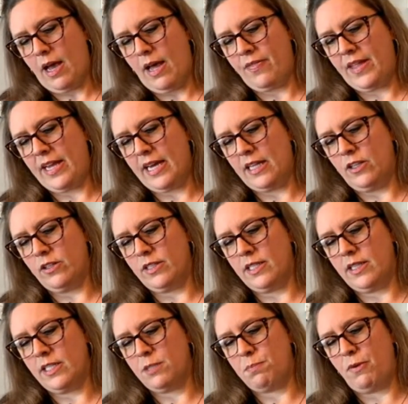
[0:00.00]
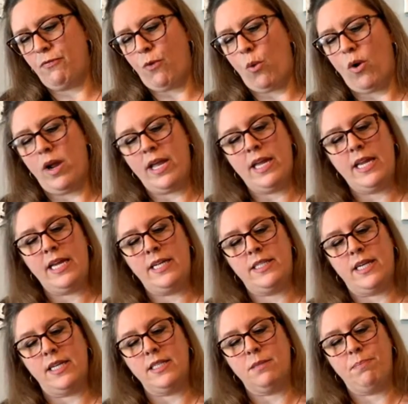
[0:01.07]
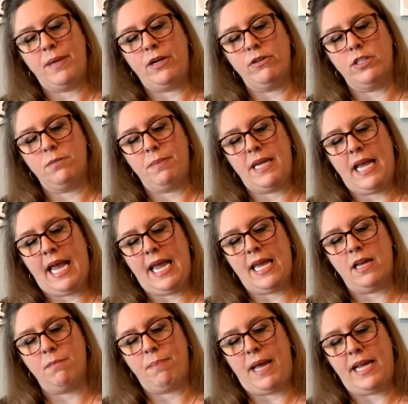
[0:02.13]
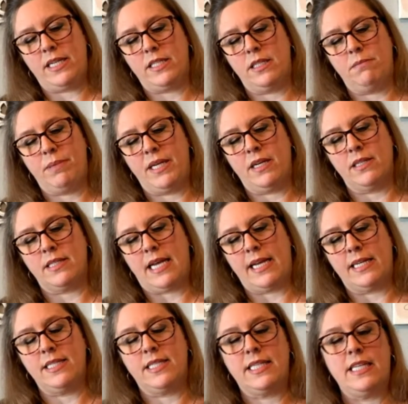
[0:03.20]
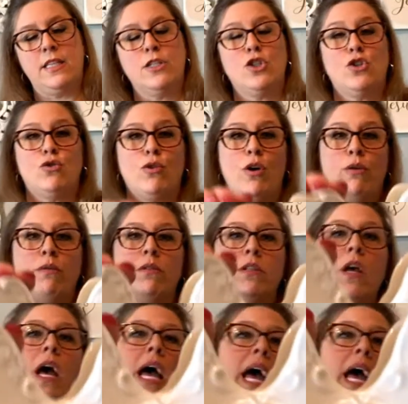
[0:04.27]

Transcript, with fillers: I think I looked at this before. It, it does appear to be hand painted because I can see the strokes